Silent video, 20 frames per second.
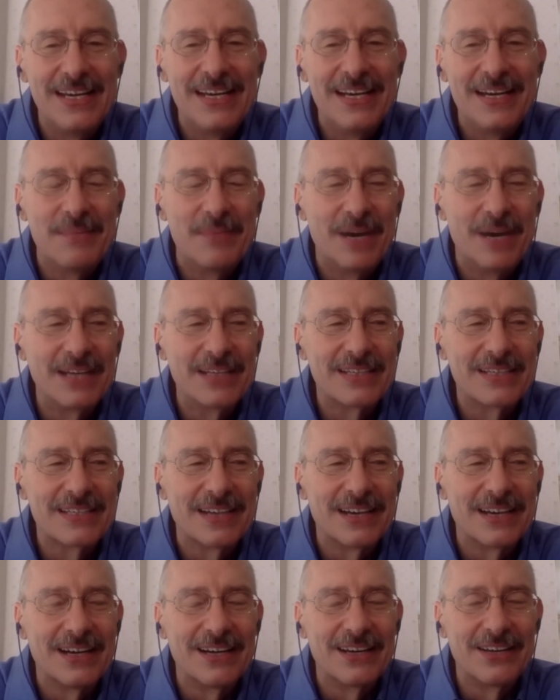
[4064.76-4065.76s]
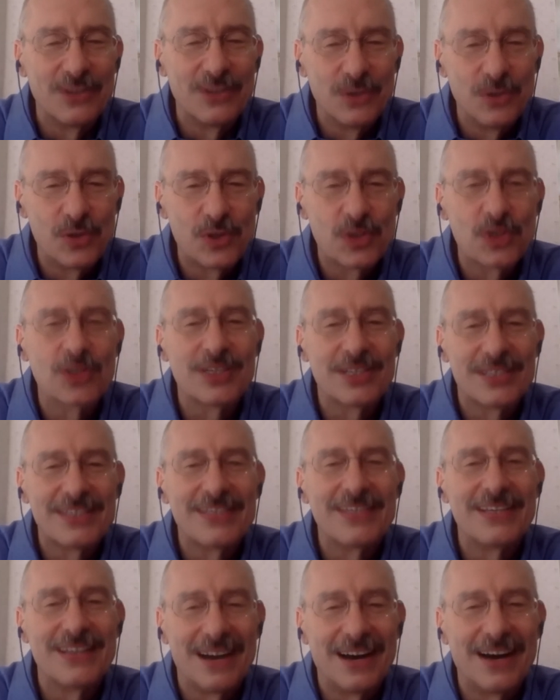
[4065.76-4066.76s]
but uh, you should
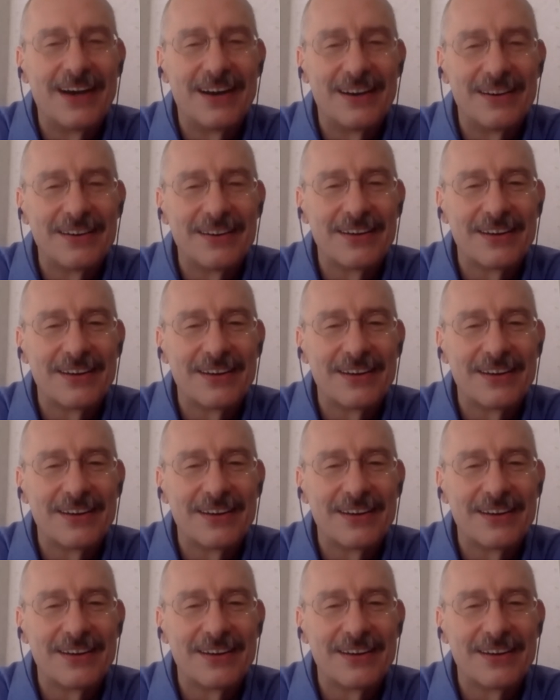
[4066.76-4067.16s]
uh,